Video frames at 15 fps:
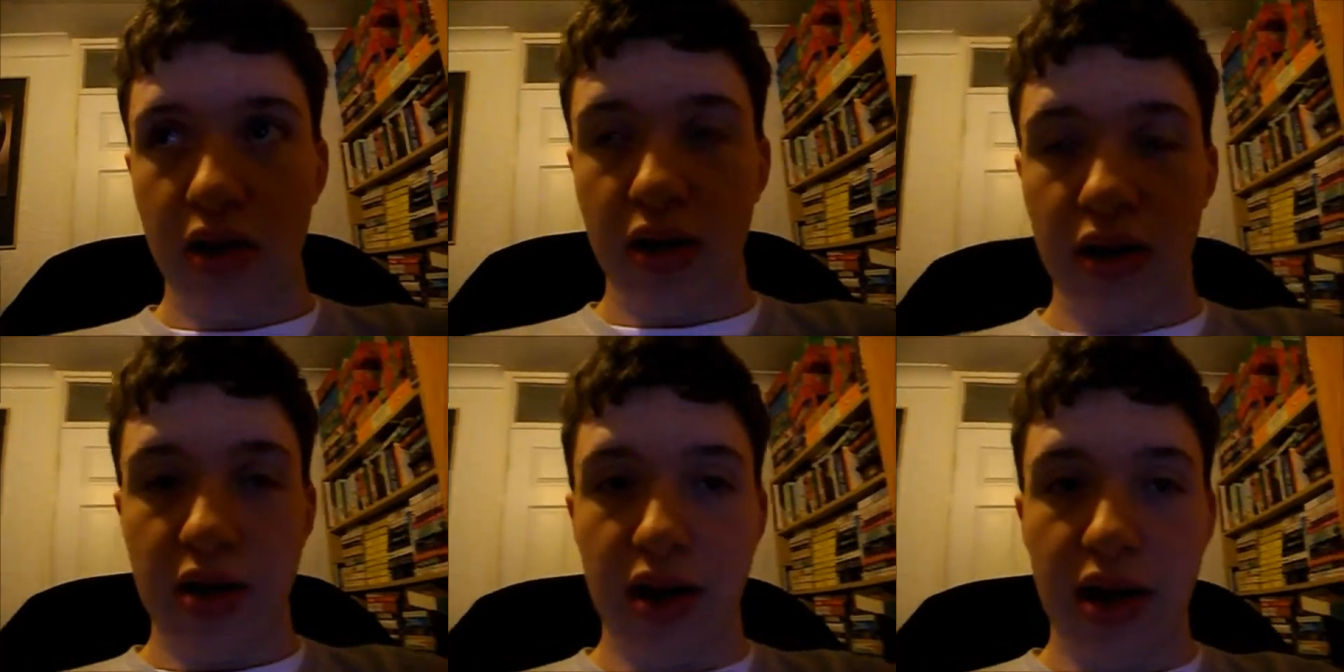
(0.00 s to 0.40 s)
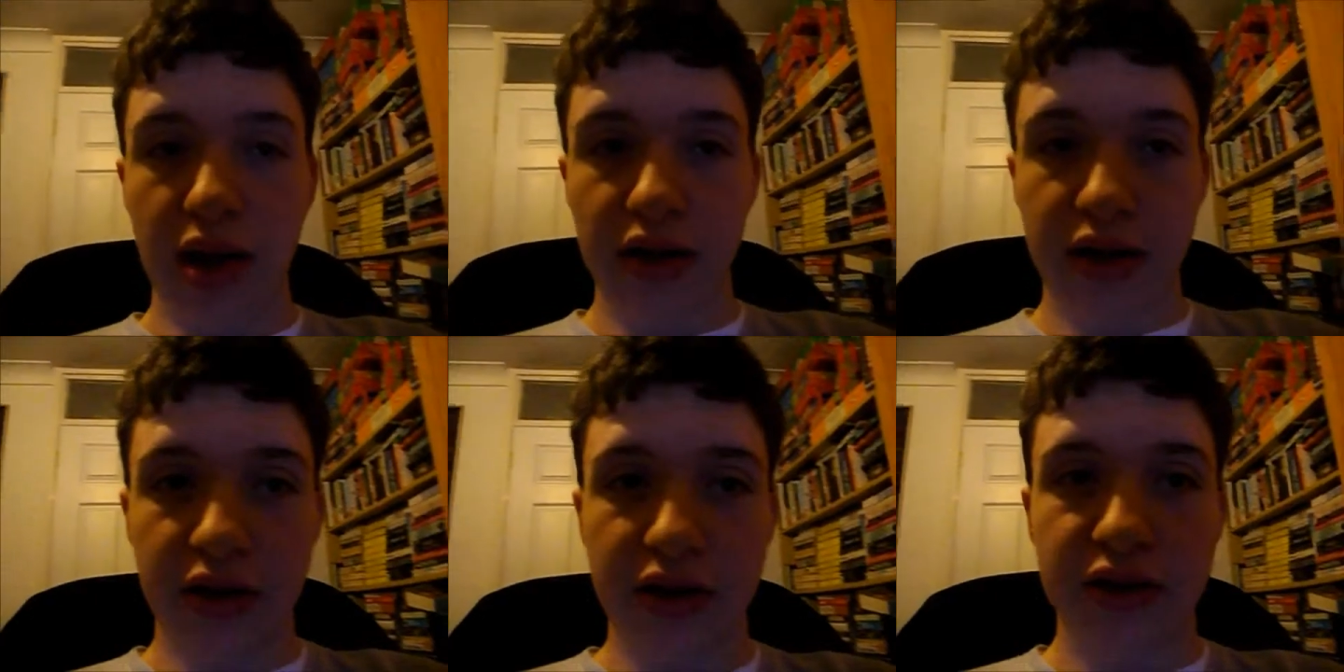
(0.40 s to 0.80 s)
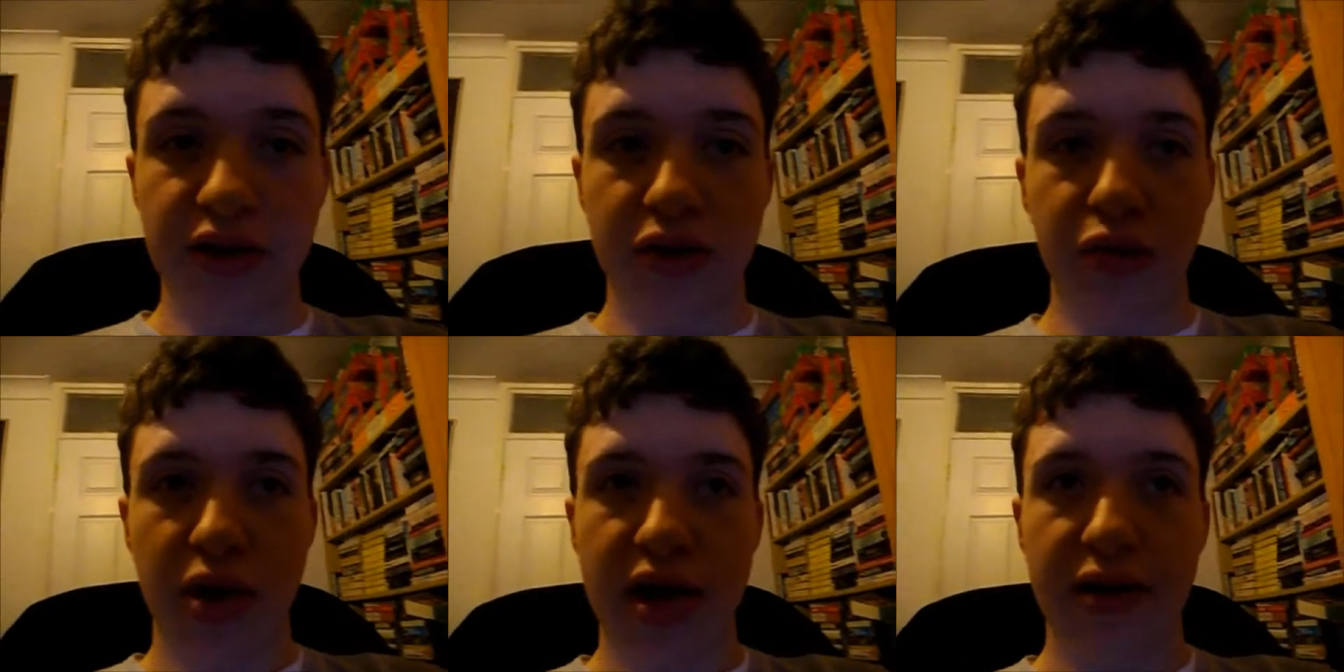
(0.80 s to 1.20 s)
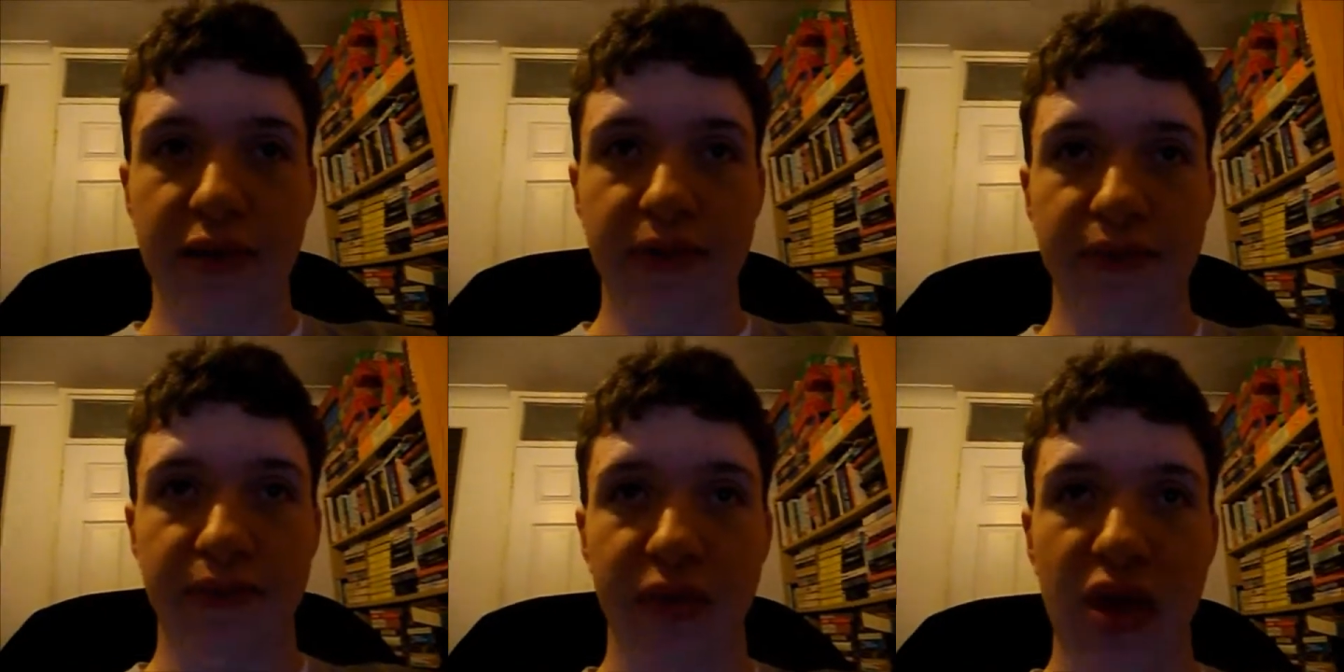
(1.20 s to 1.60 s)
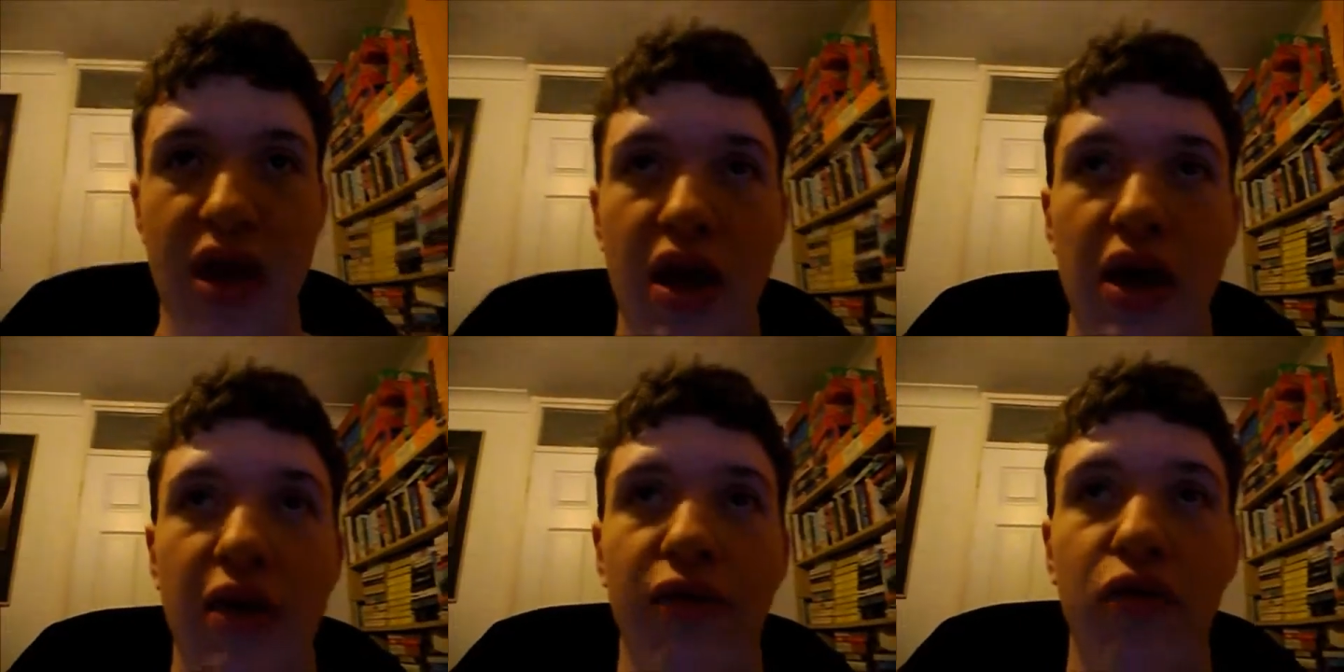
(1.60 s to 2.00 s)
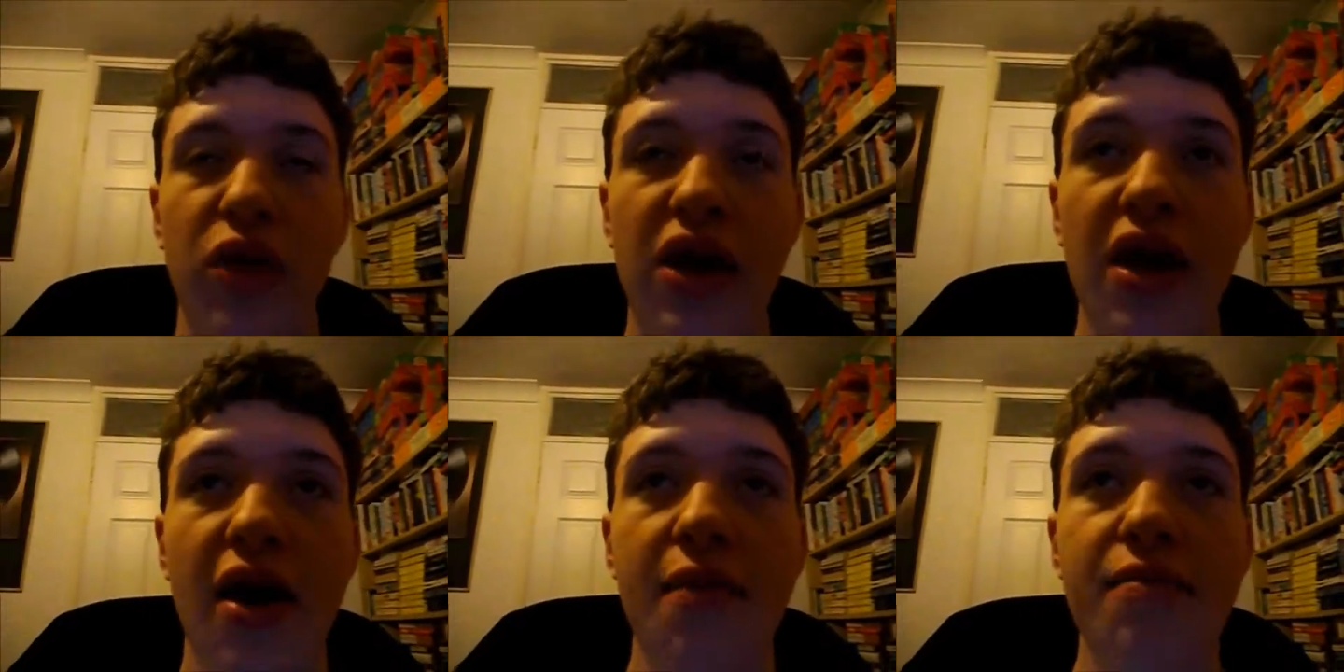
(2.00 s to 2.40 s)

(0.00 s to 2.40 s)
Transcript: Likeness as well. If we are